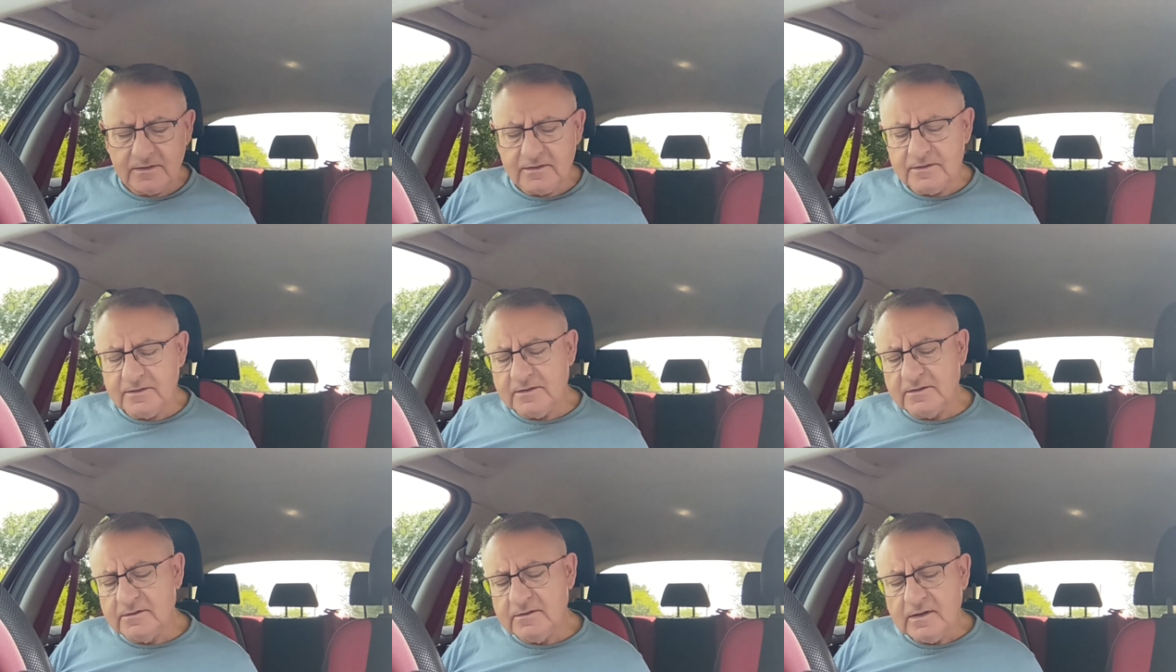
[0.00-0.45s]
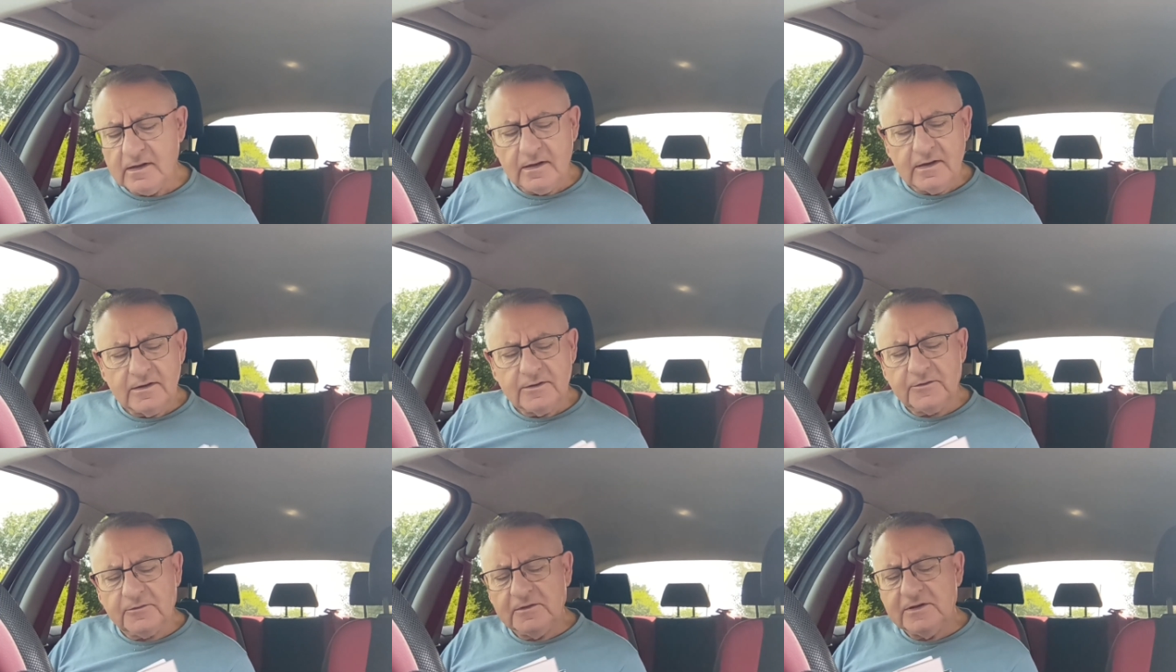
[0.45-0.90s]
And uh,
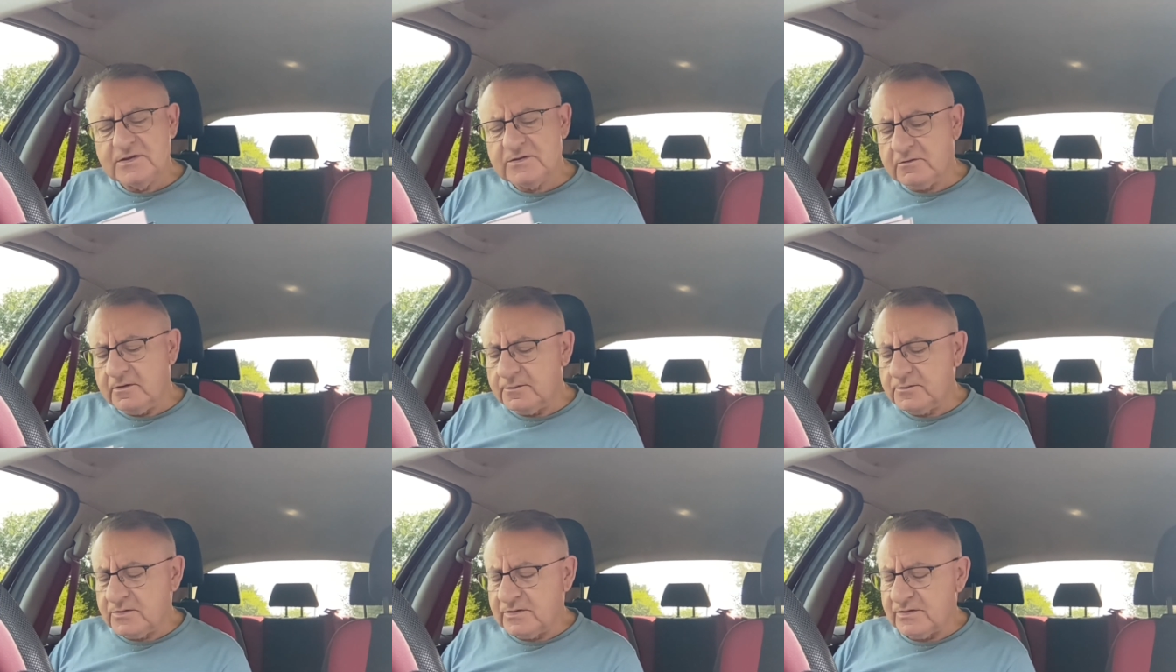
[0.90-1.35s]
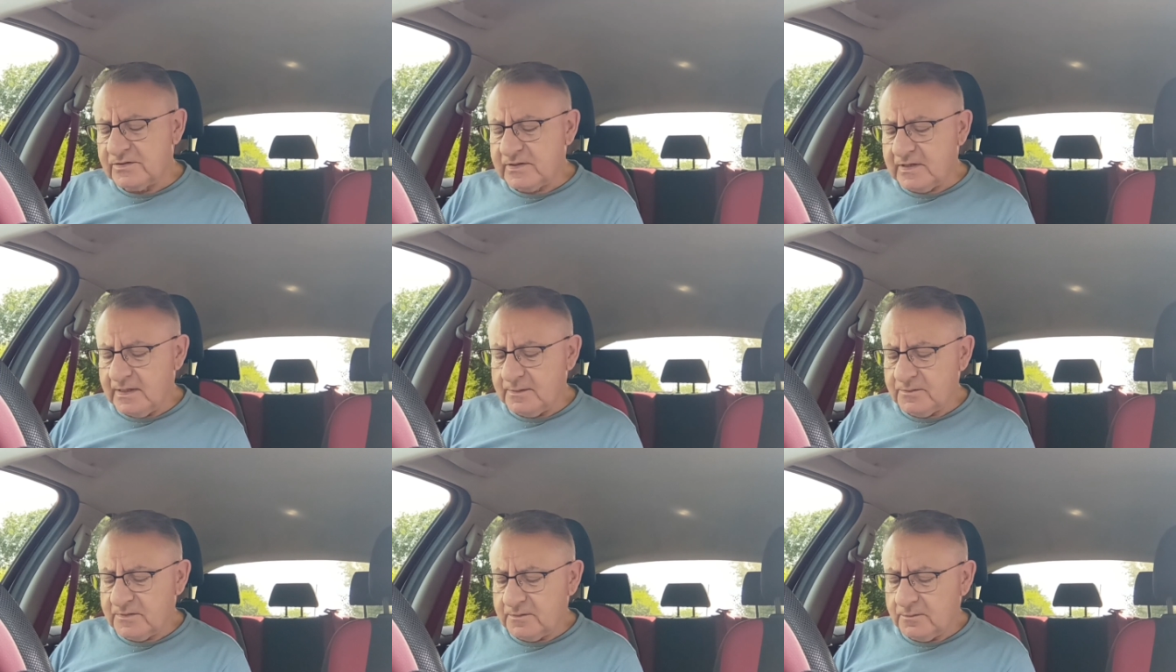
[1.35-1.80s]
three scriptures
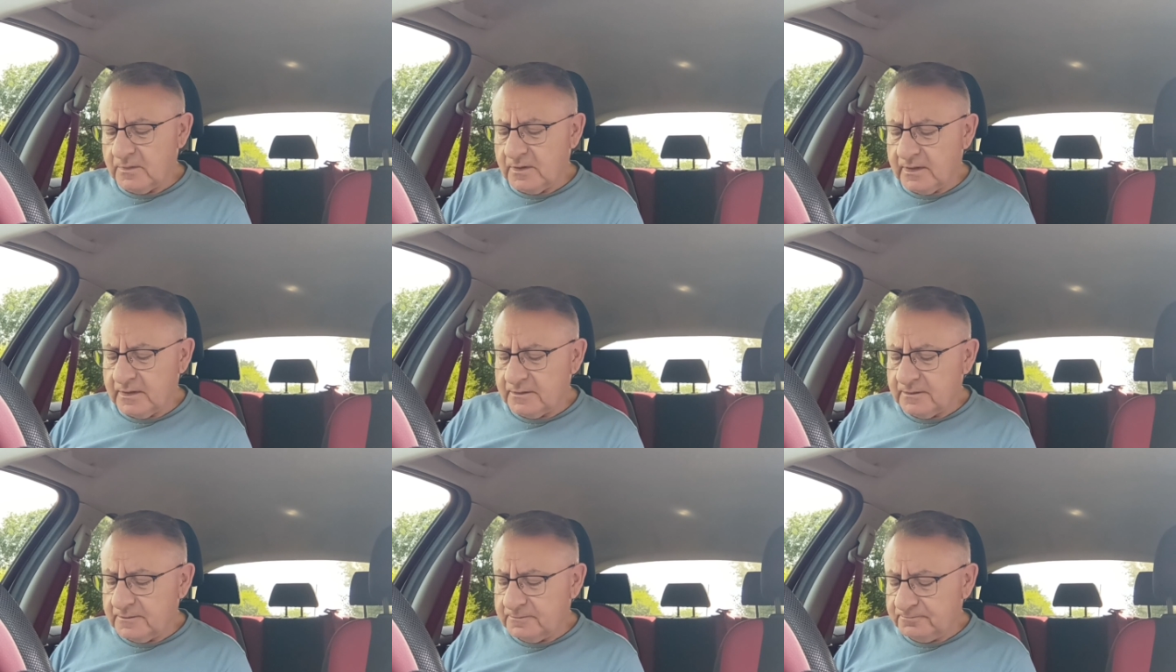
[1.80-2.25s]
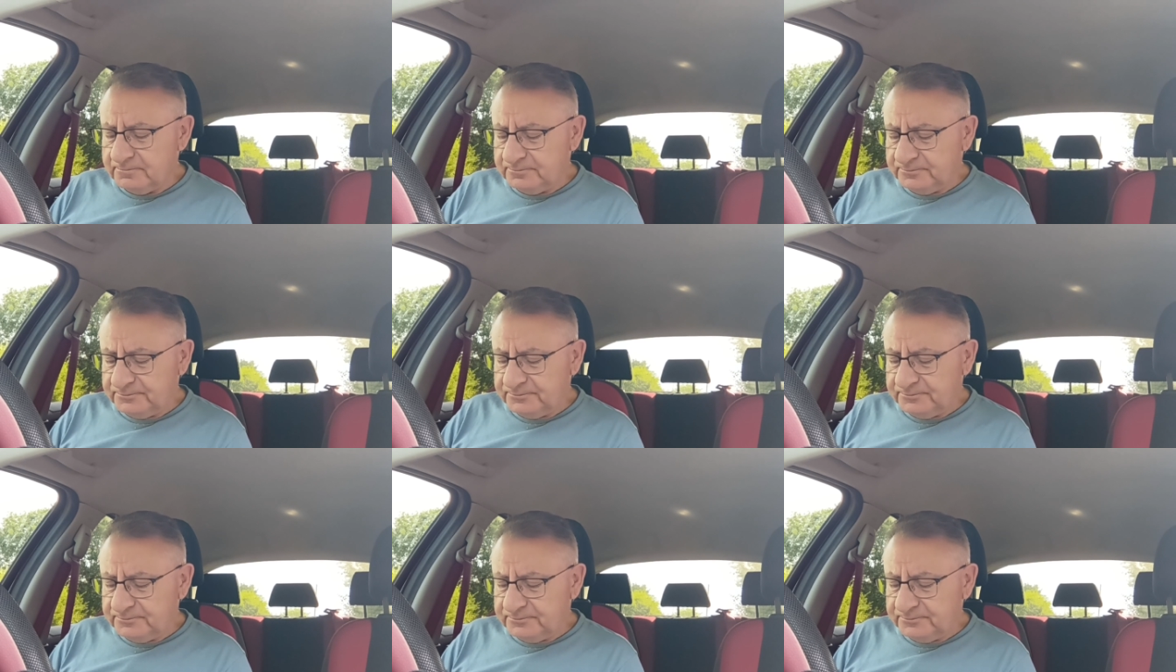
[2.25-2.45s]
came to mind.